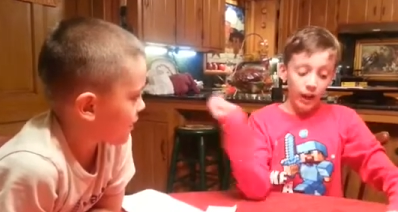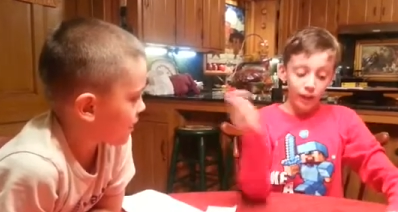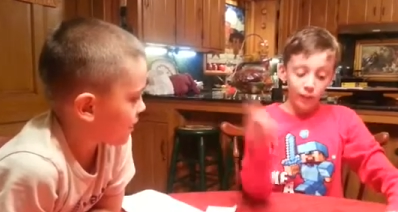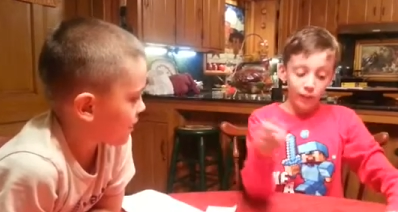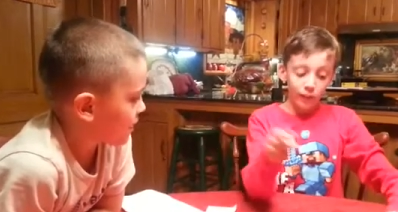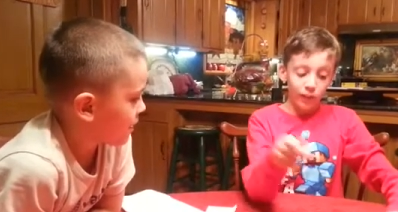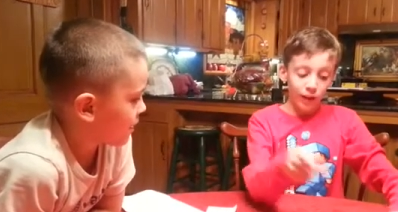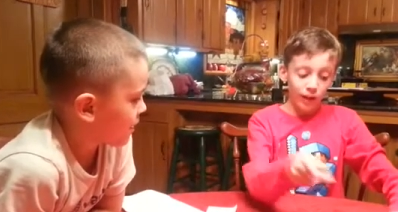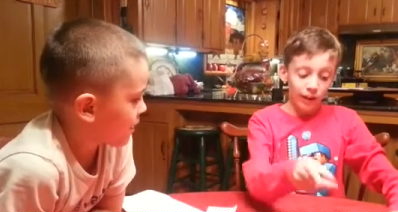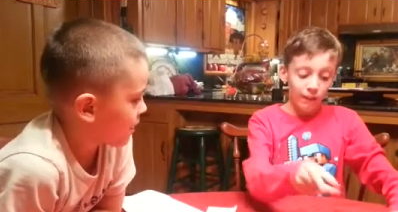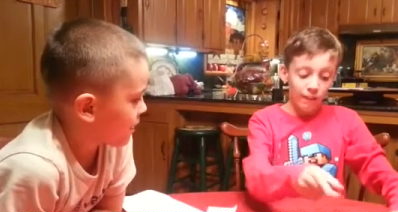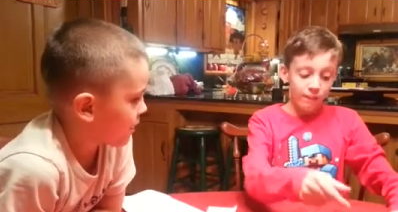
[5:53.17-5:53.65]
Speaker 1: at
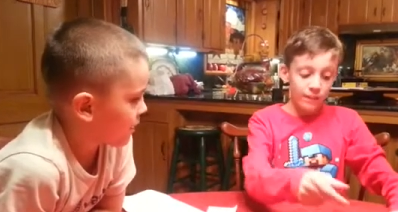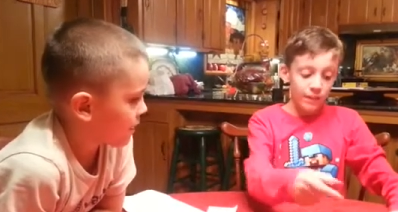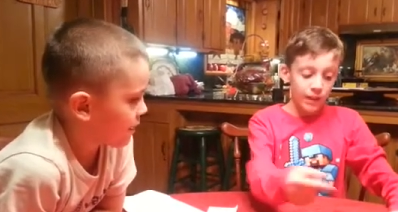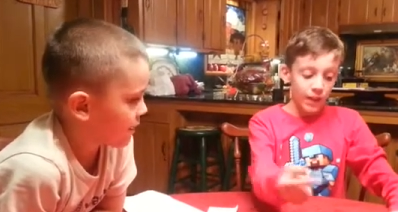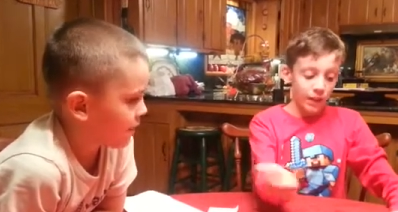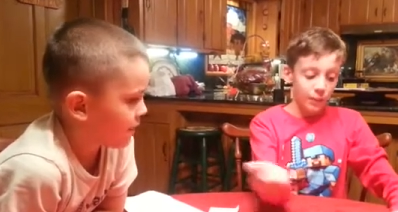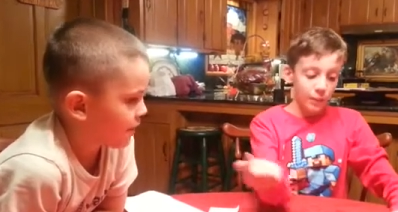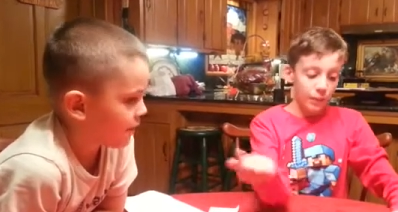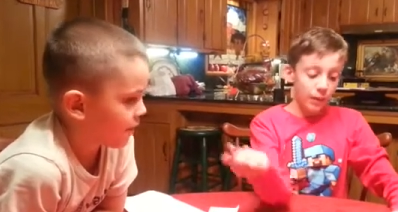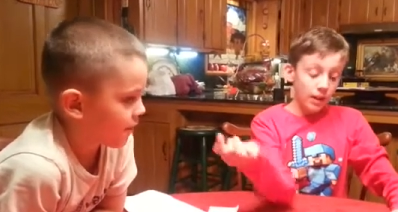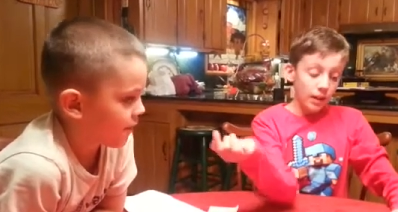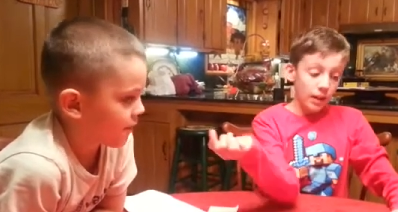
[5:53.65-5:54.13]
one of
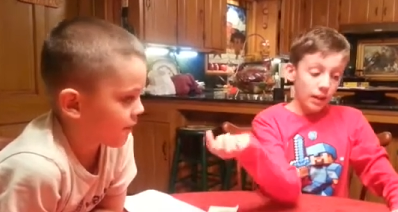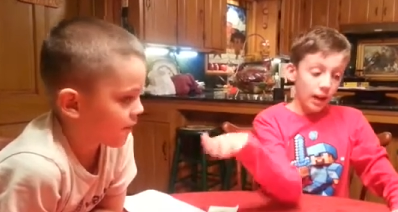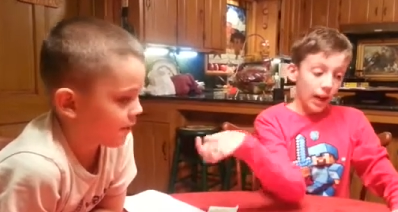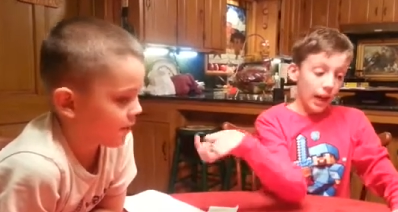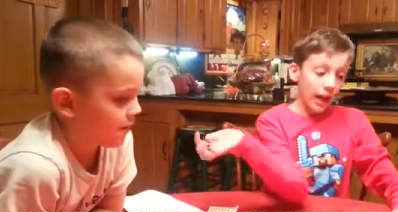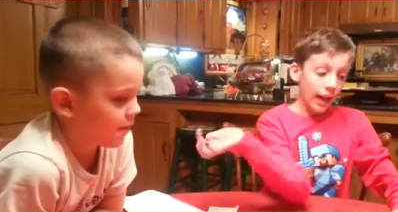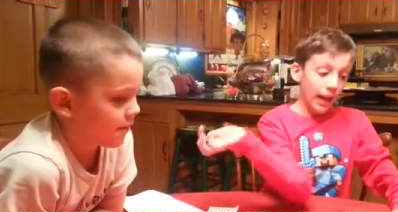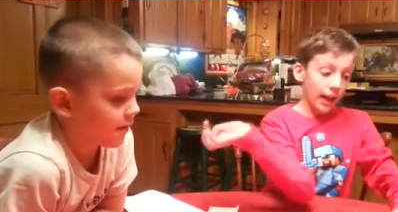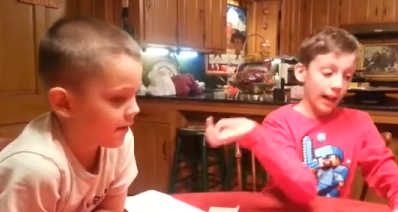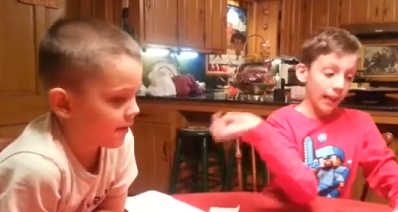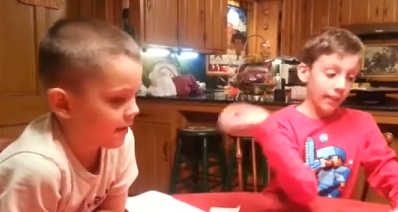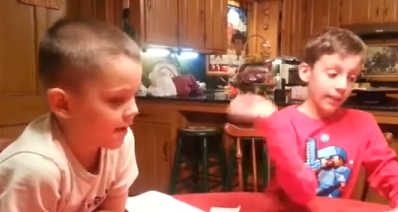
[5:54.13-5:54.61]
them,
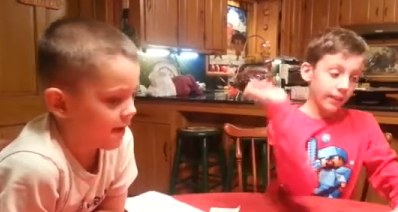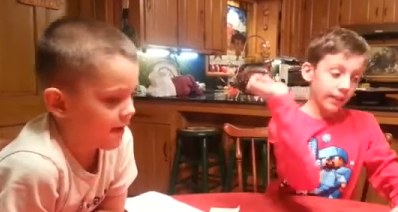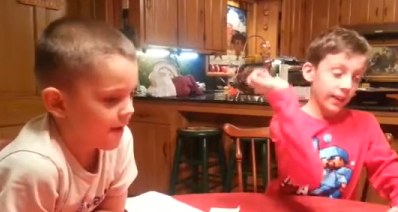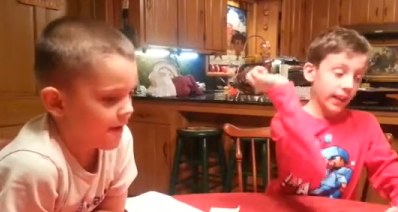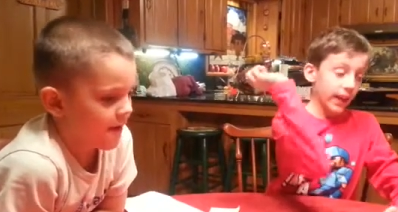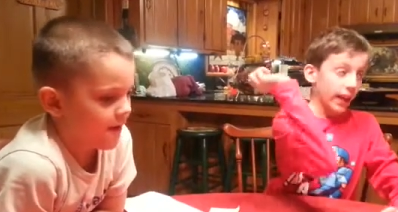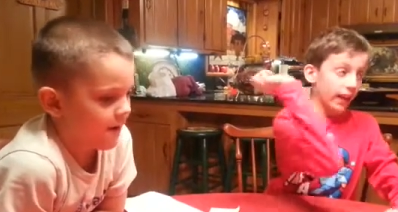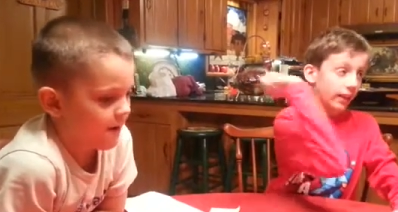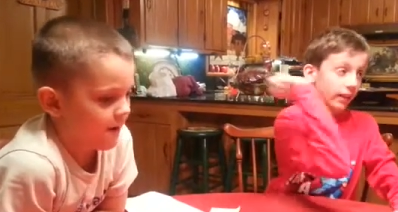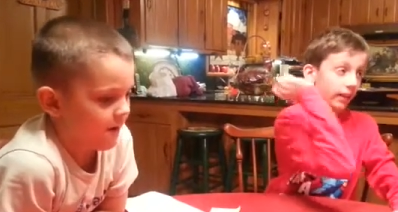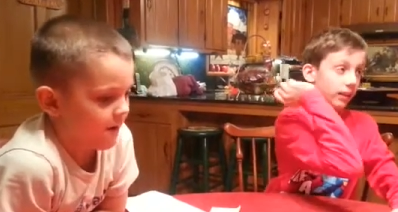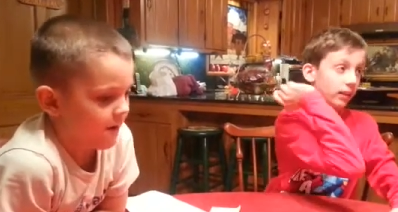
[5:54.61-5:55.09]
and
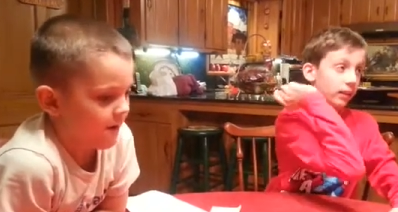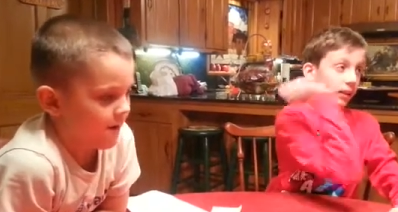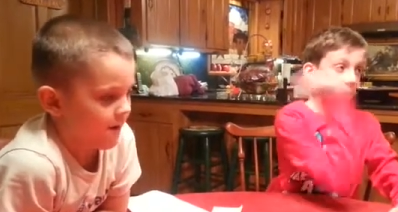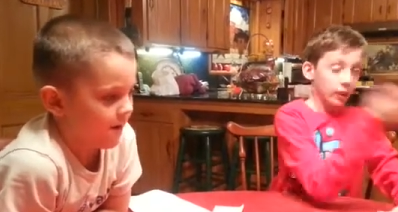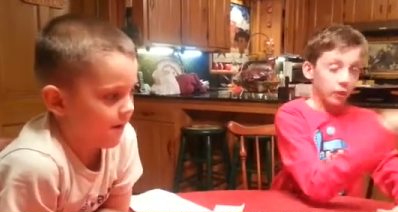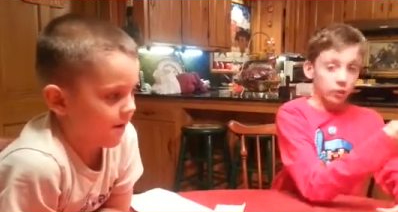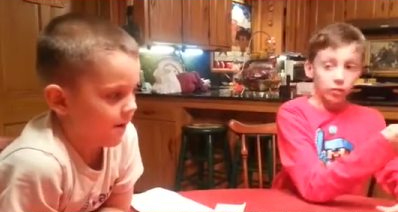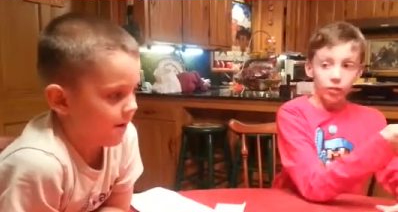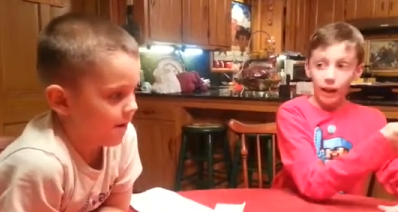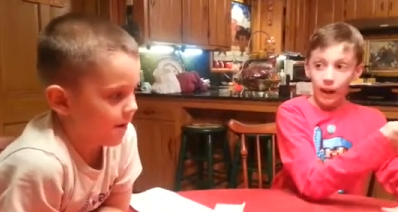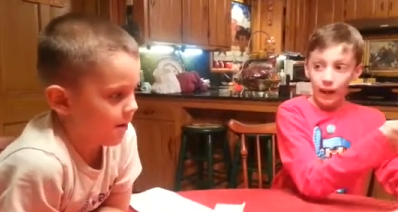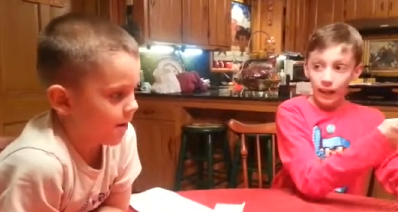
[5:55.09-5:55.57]
then
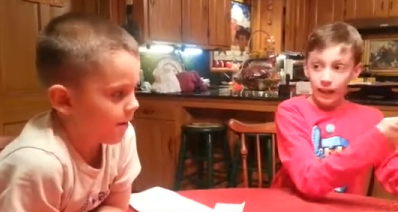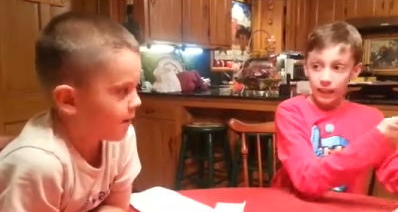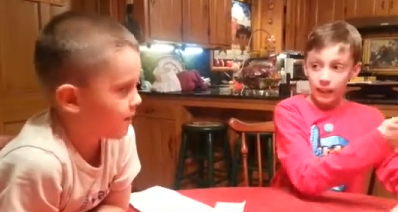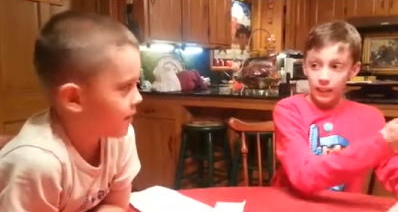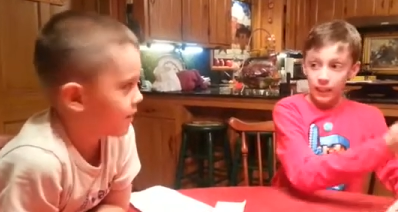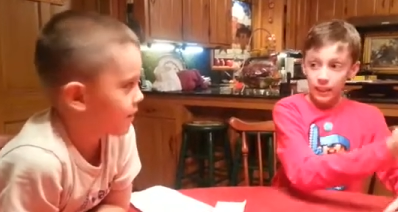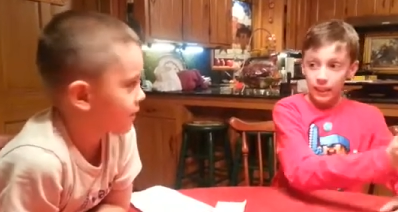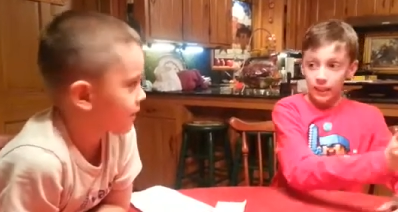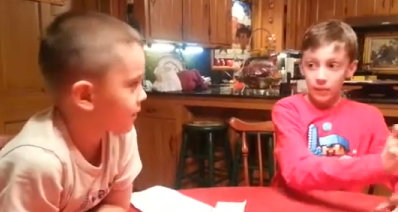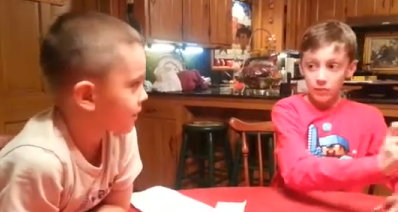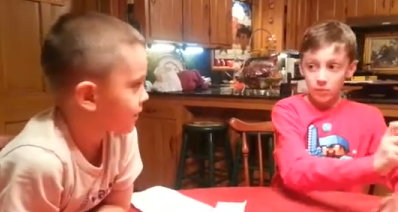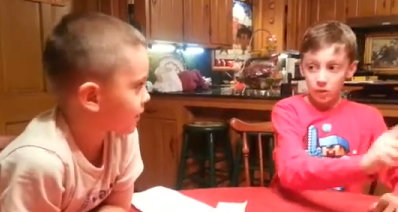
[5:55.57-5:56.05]

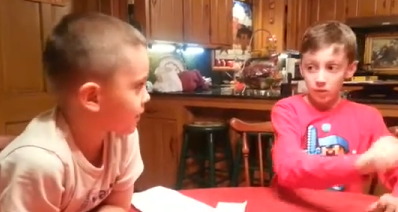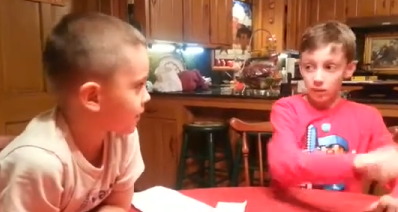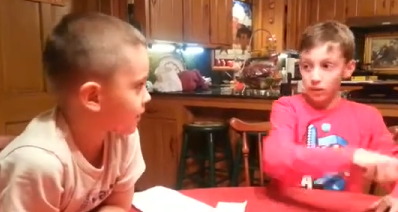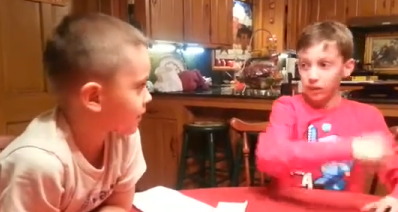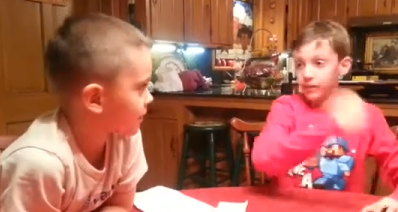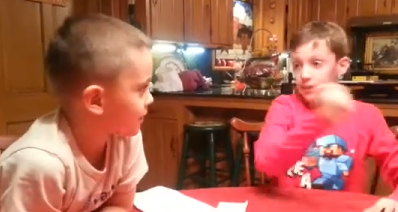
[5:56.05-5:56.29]
Cracky will